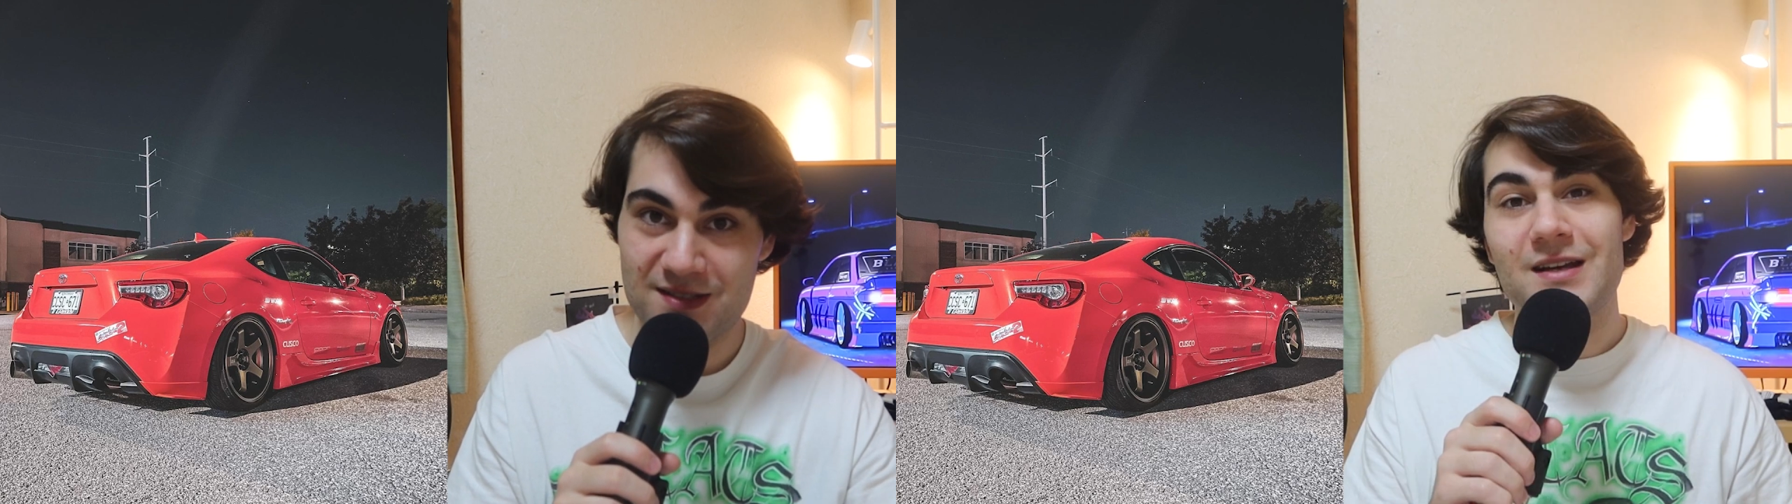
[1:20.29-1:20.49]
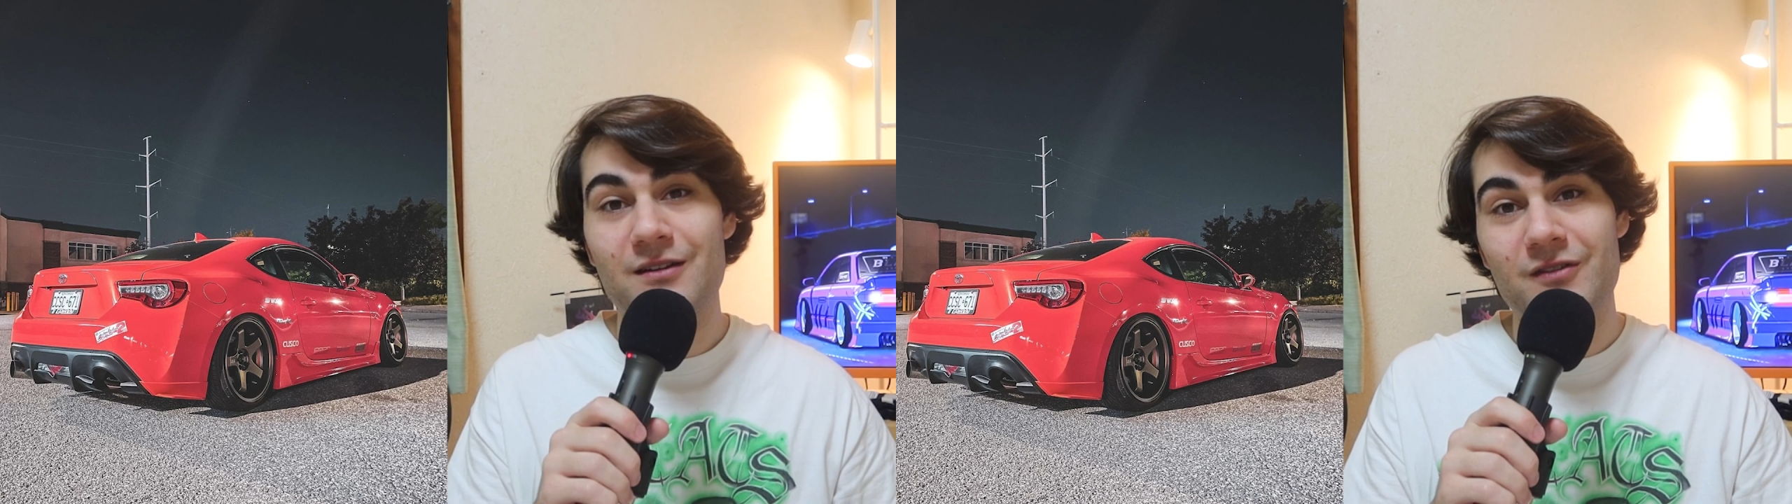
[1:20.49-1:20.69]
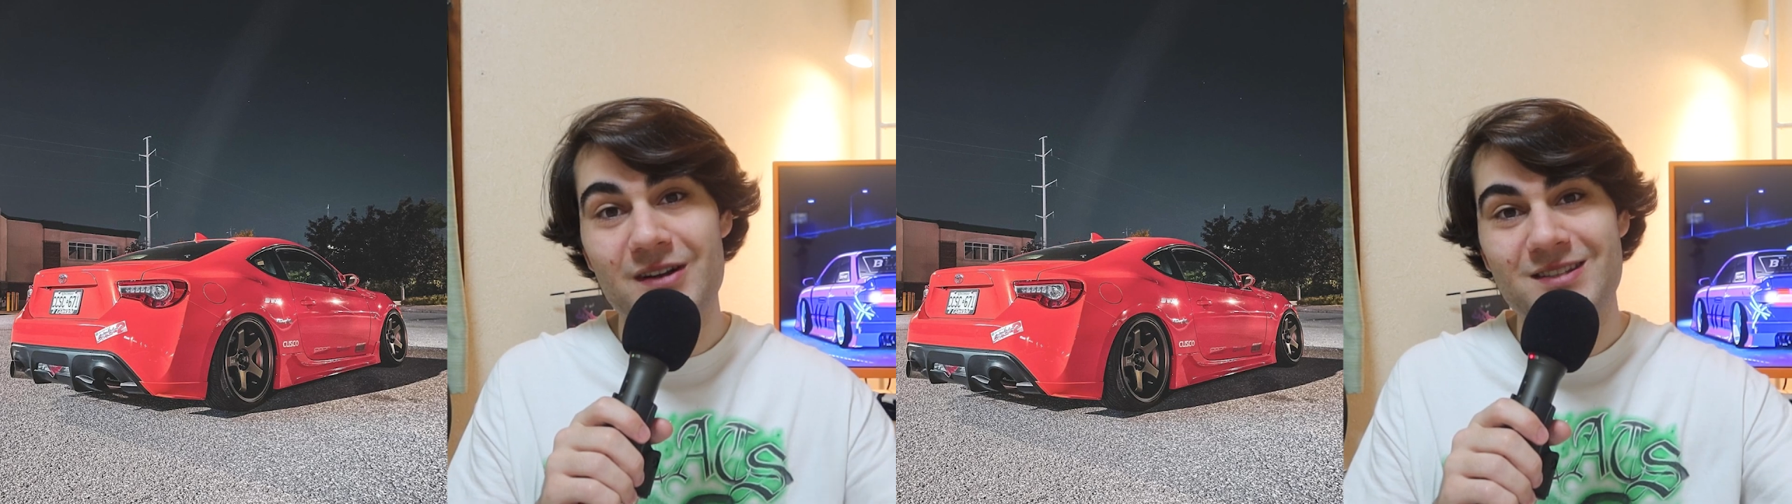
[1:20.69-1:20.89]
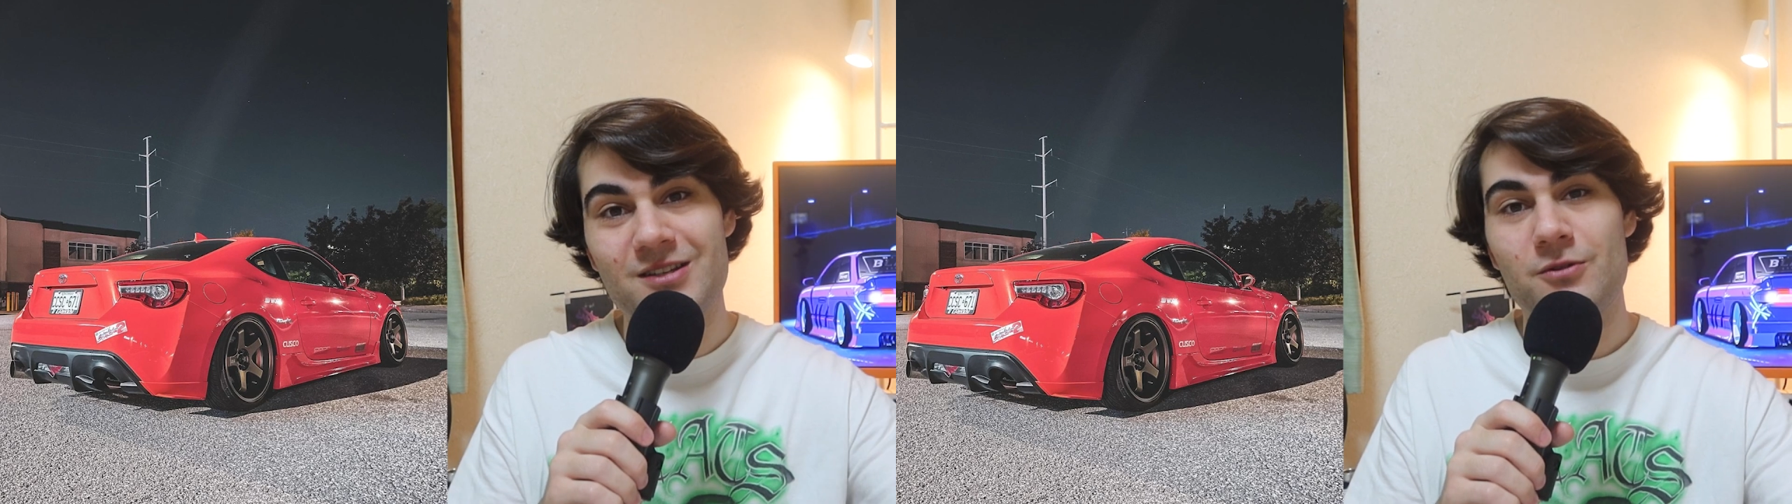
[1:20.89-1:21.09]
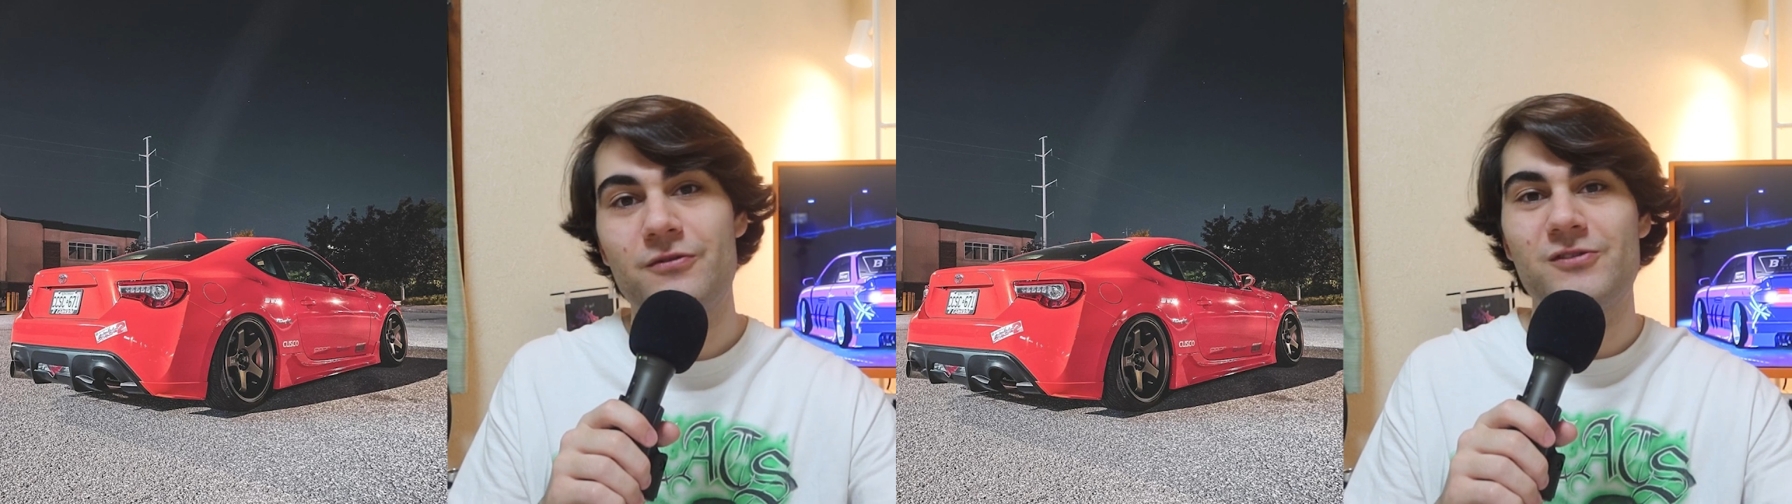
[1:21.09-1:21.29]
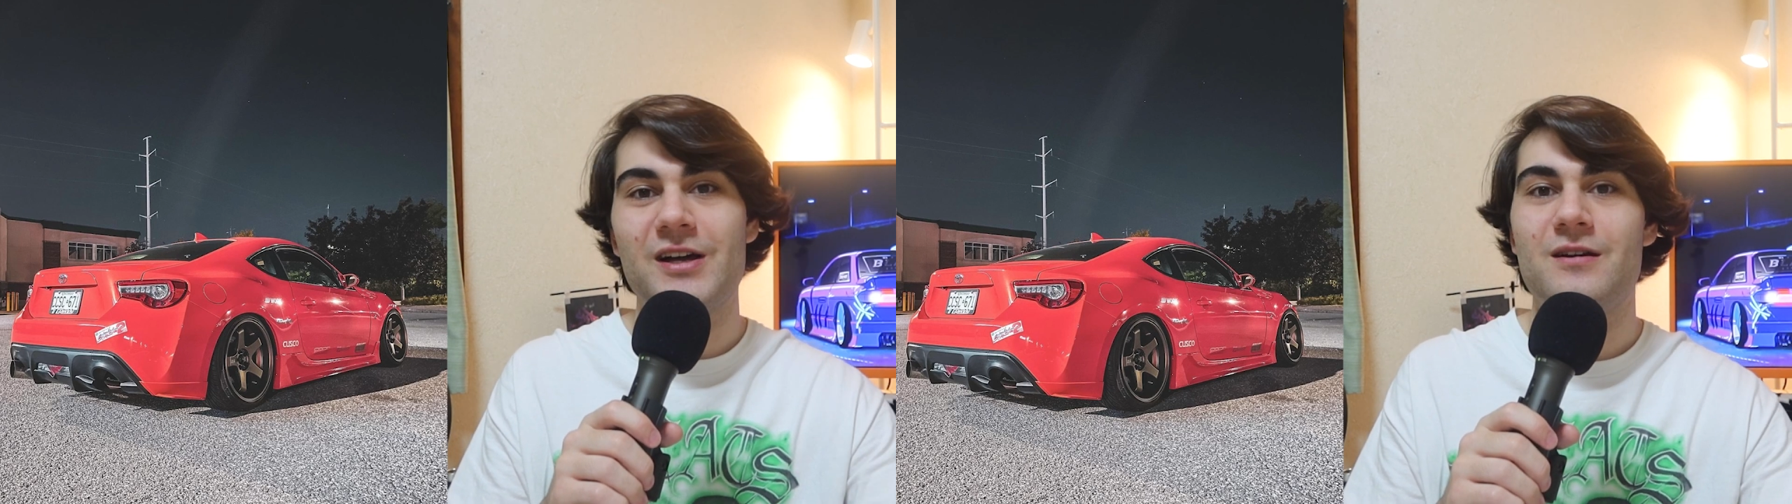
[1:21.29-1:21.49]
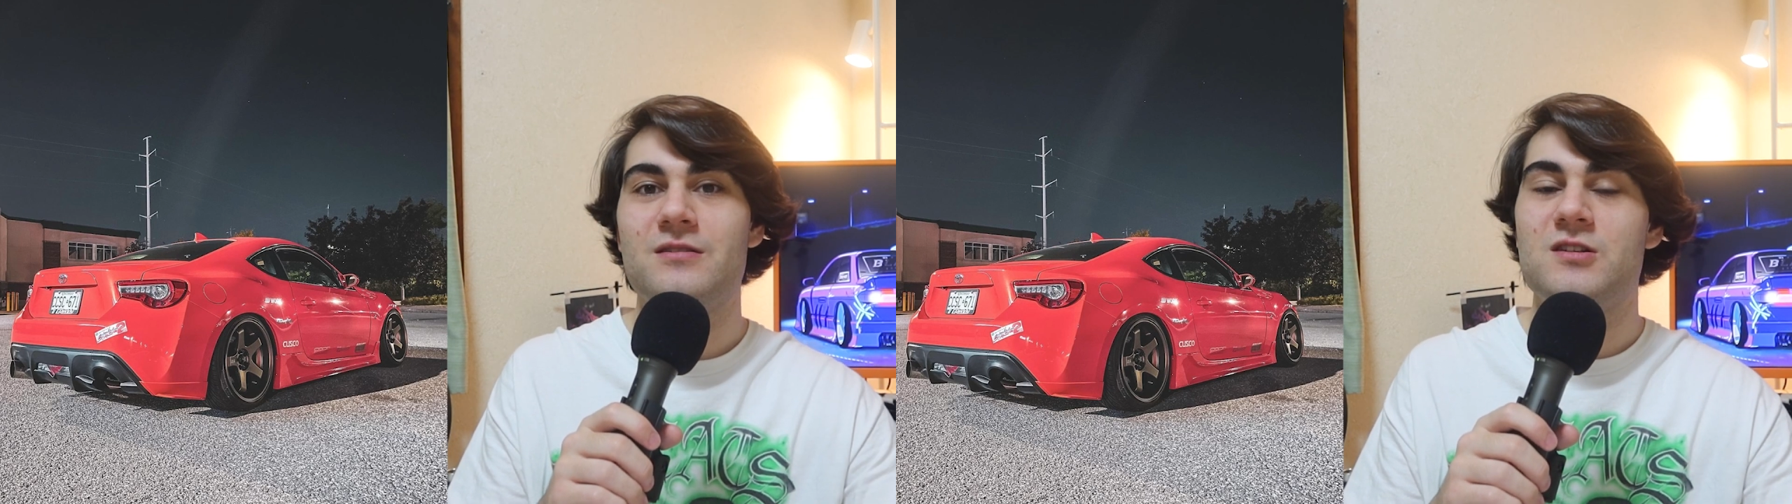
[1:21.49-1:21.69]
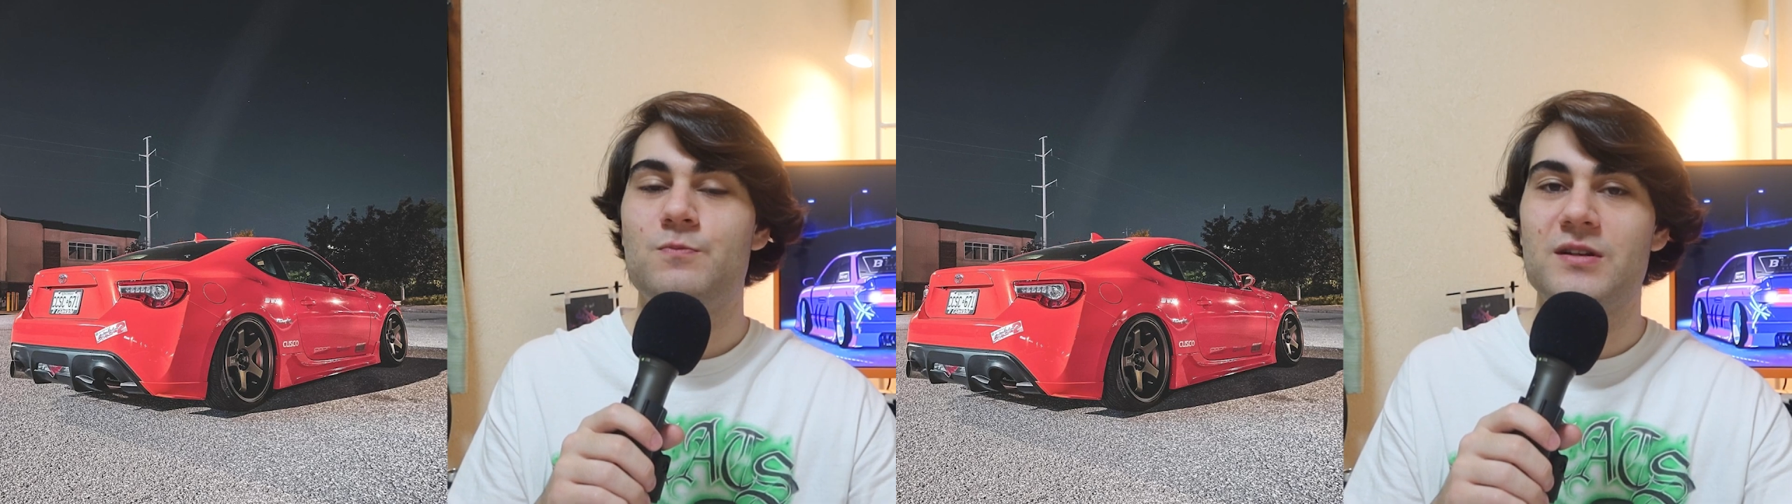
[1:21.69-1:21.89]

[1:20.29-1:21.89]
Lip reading: They had a very subtle flare and just